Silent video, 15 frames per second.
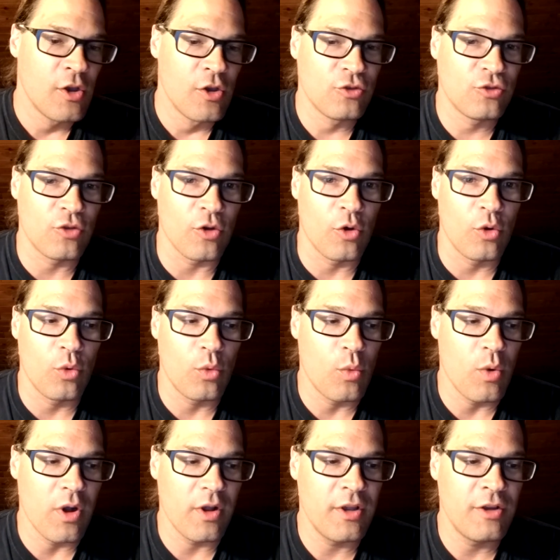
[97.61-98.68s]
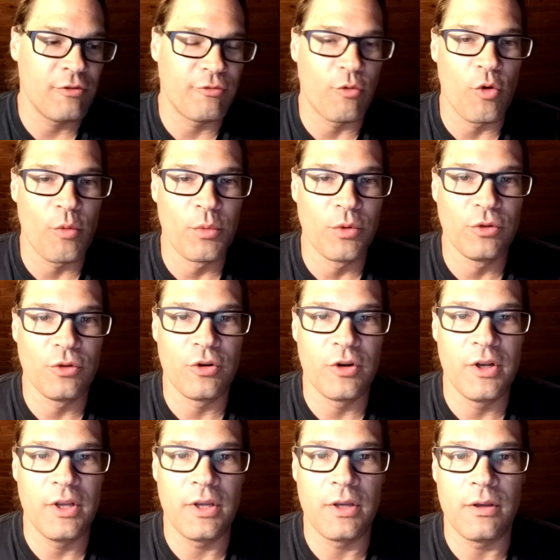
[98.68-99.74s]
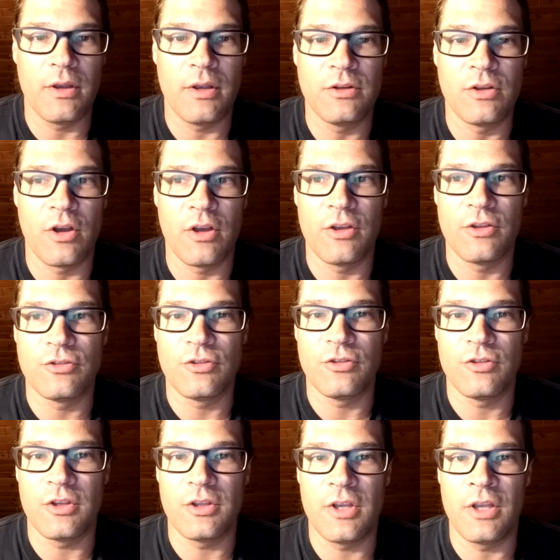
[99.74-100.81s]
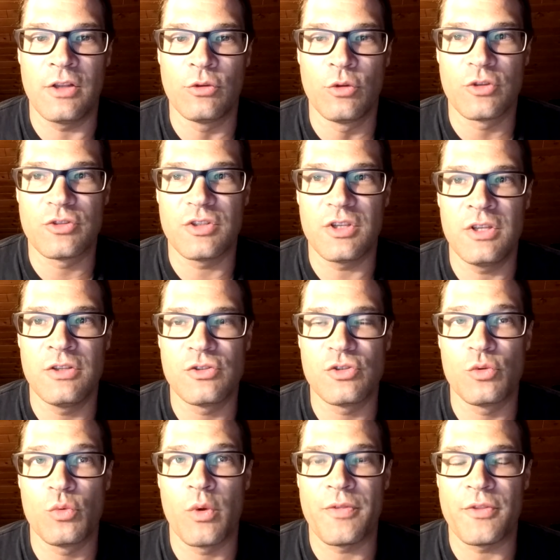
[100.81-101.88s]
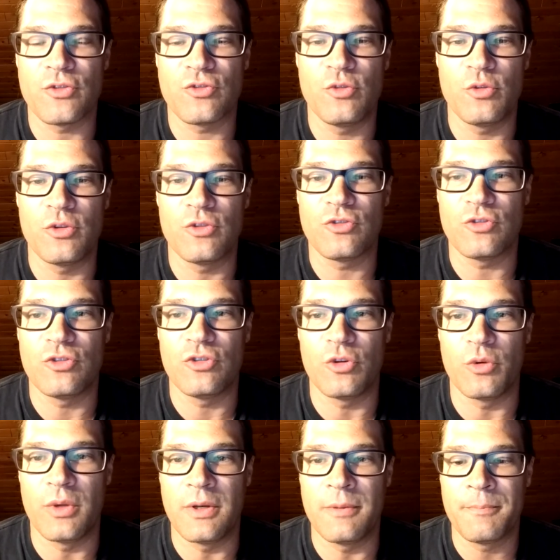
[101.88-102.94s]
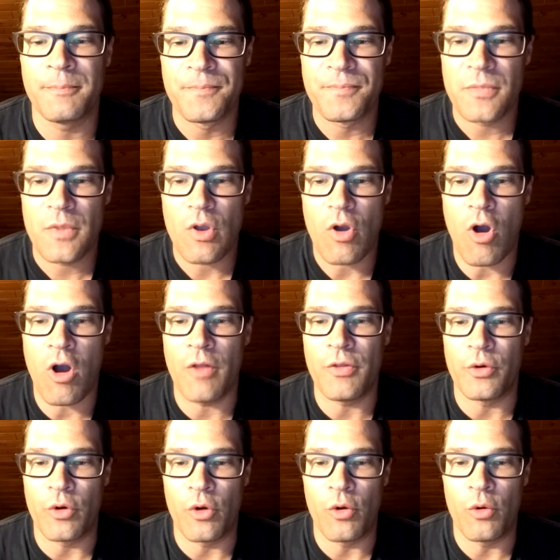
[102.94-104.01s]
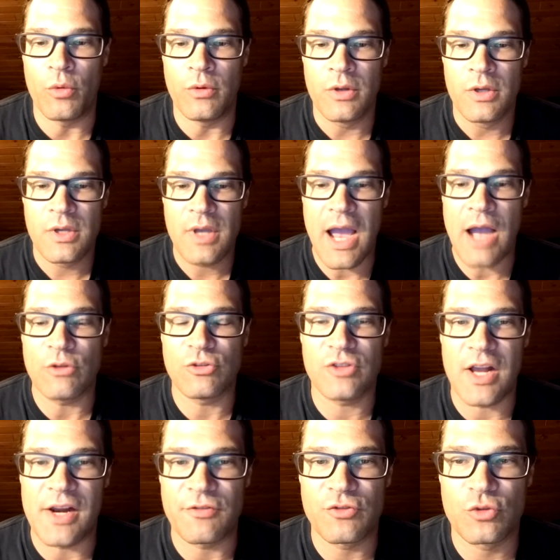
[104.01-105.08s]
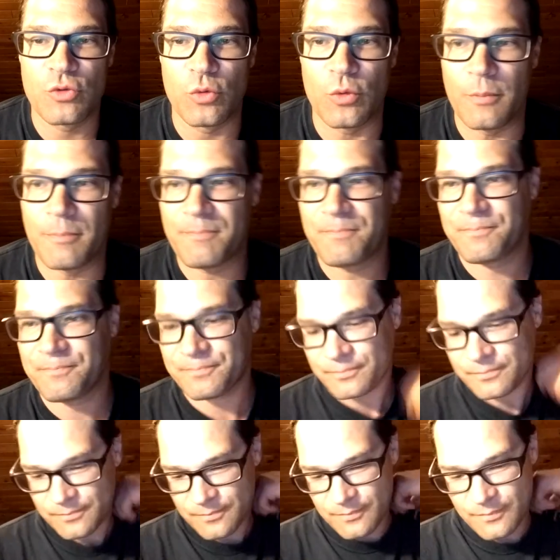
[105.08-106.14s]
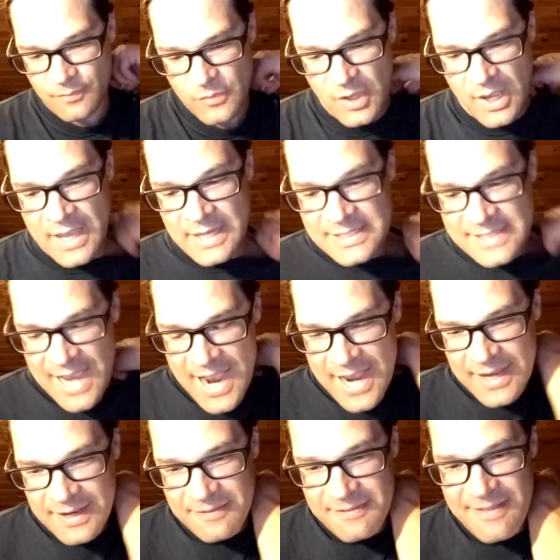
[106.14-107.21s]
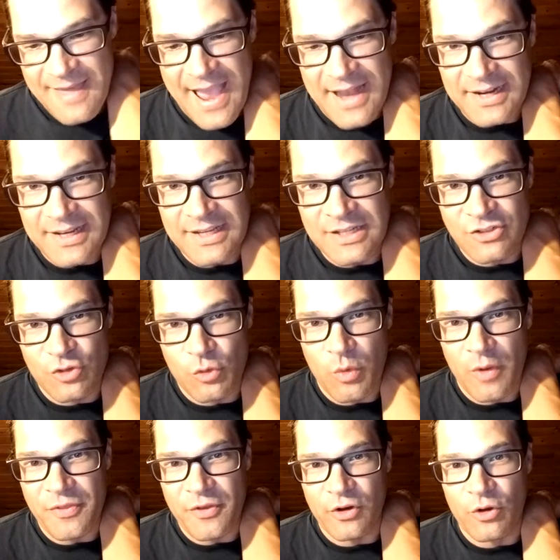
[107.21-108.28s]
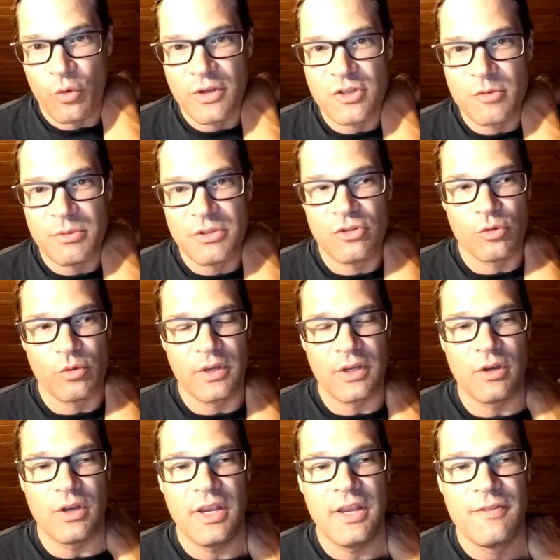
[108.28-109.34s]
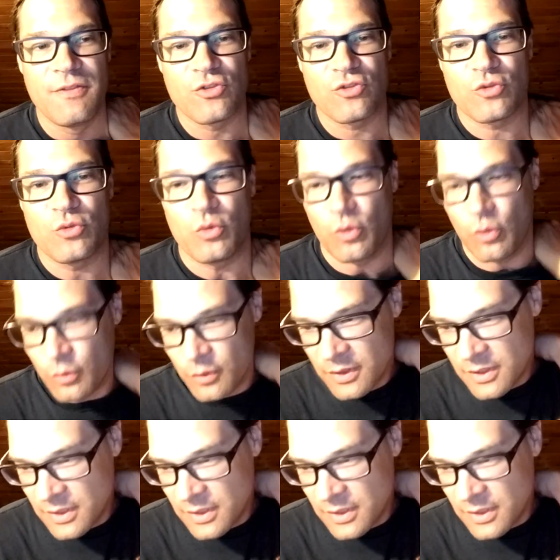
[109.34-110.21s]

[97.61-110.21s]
So what informal learning does is it looks into what the students are doing on their own outside of school and tying that into what they're going to be doing in the school.